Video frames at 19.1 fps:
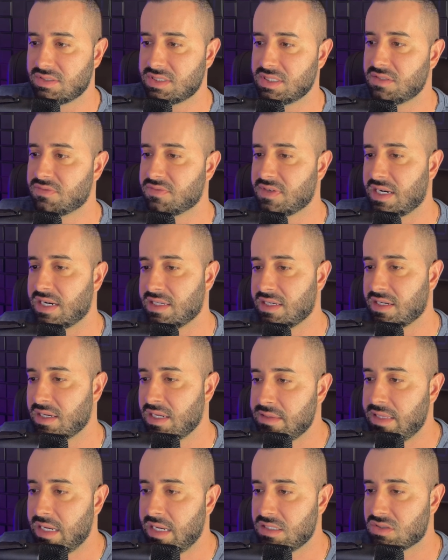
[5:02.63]
it here.
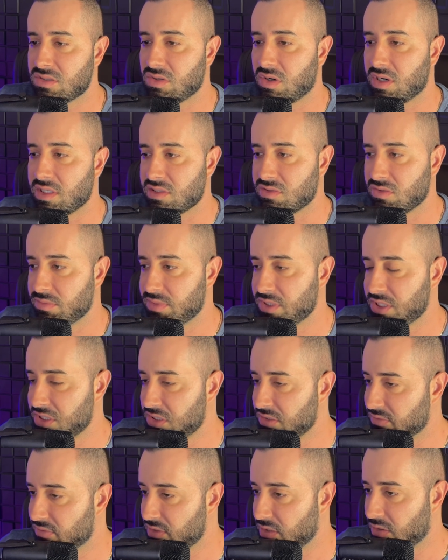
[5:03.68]
Otherwise we'd spend 10
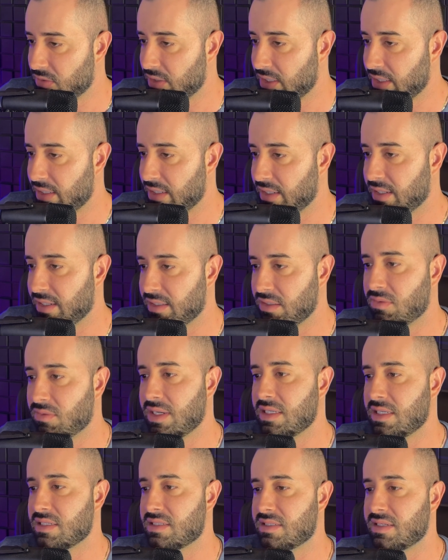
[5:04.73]
hours. That's not the point.
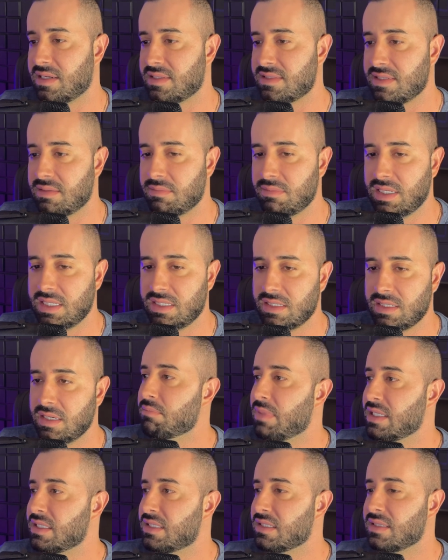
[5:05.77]
Is to be
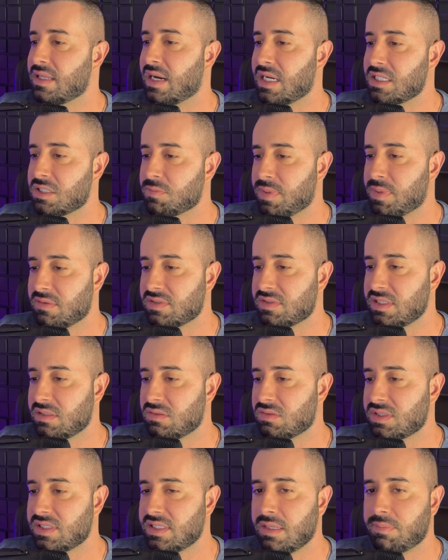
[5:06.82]
very didactic so that
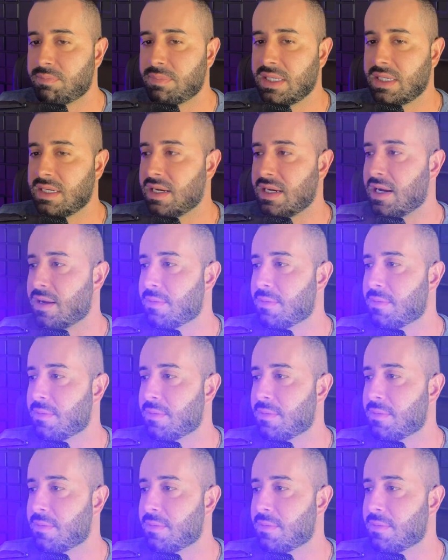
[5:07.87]
you can apply it.